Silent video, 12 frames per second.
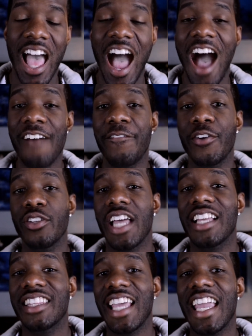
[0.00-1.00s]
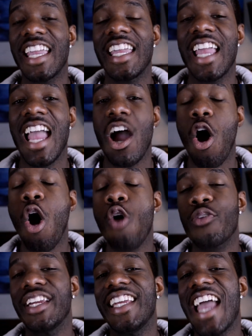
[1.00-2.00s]
I feel like they
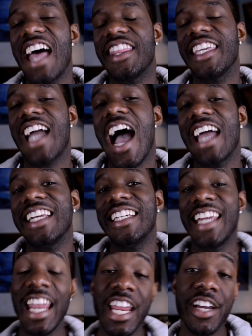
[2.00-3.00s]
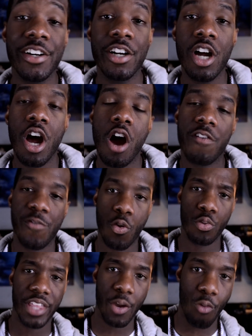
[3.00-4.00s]
already had the idea of
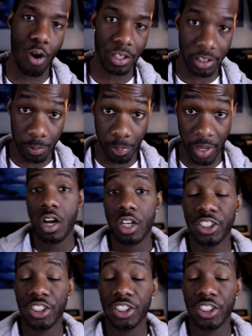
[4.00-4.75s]
who they wanted to be.